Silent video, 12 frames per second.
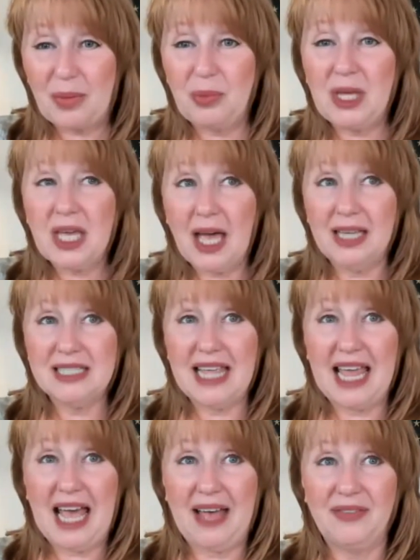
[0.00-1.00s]
because
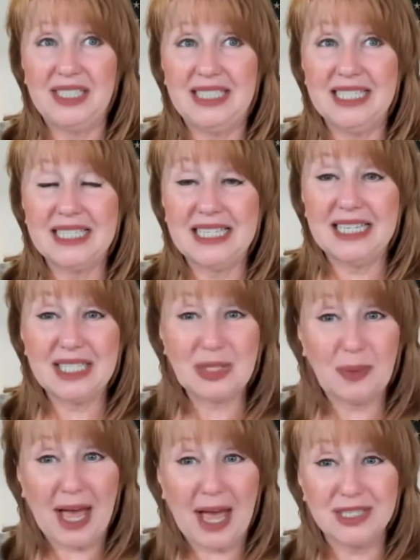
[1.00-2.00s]
they have a deceased
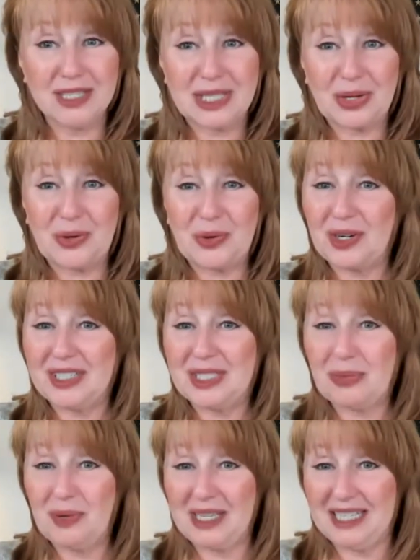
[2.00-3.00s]
spouse or
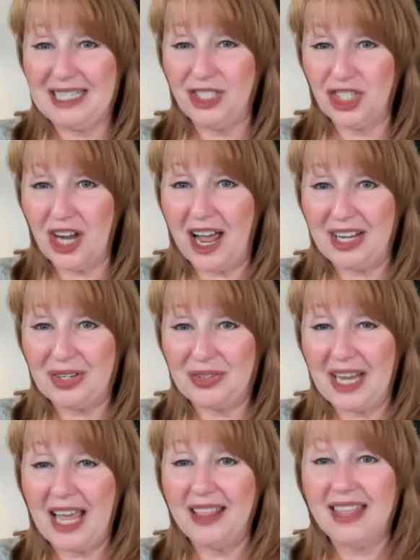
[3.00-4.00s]
dependent
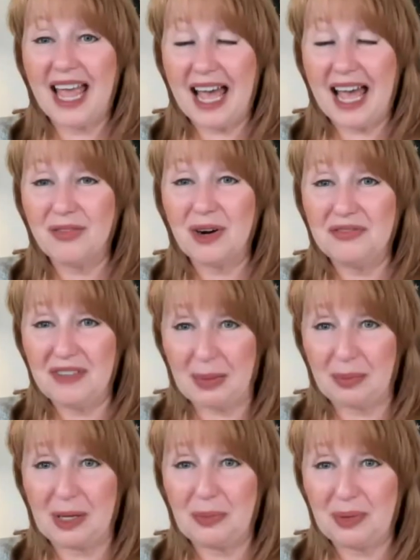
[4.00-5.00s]
child and they have our
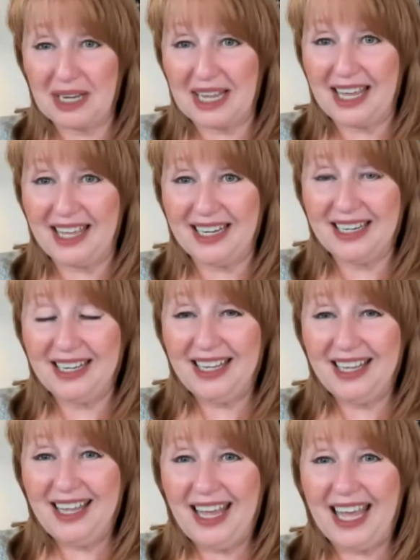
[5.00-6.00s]
family plan.
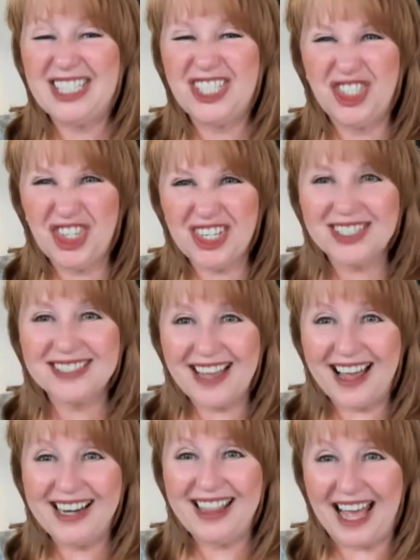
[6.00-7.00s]
It's just
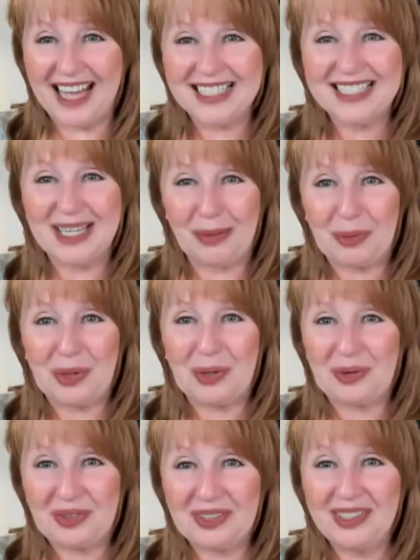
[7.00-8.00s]
kind of that simple.
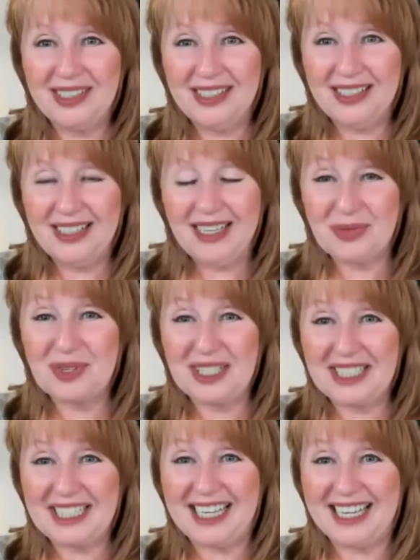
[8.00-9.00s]
It
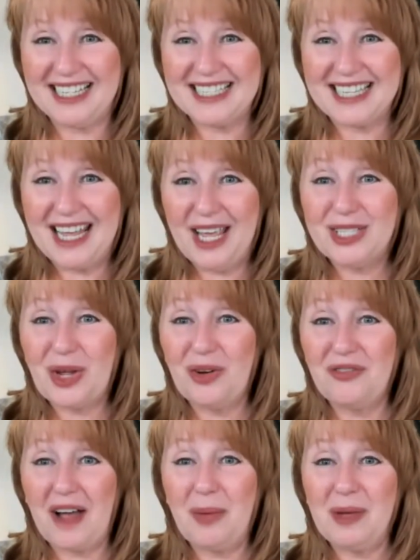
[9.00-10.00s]
really is. So
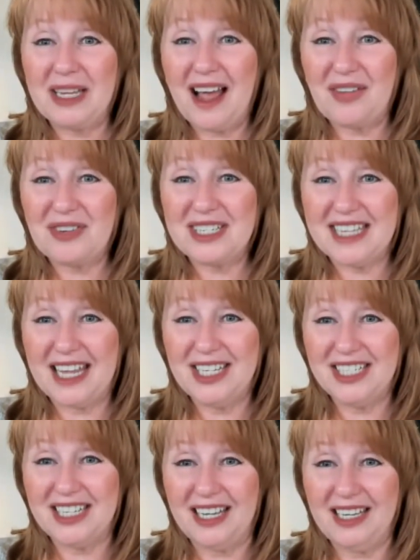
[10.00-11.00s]
if I'm in
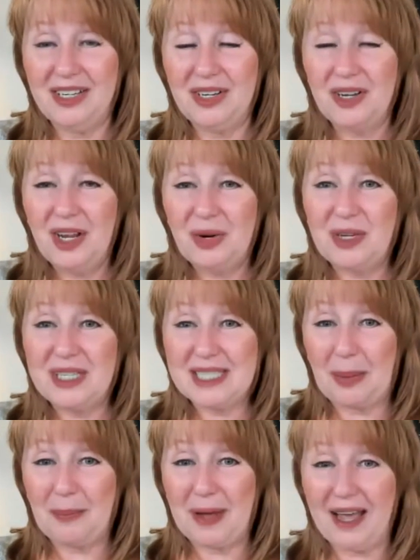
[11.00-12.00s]
conversation with
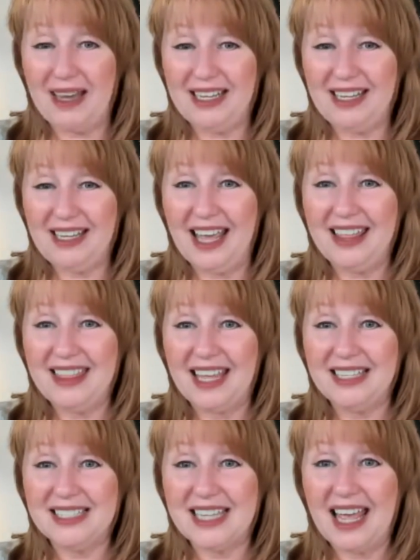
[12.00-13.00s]
somebody and
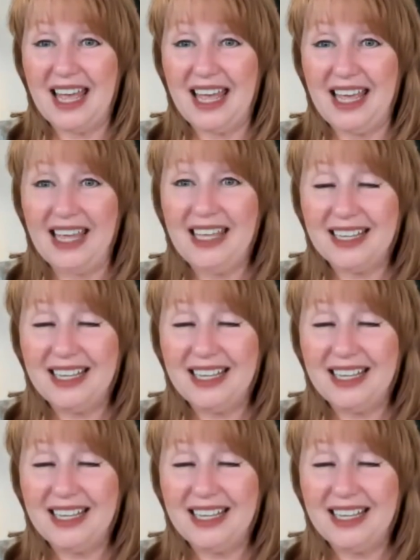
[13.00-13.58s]
they say,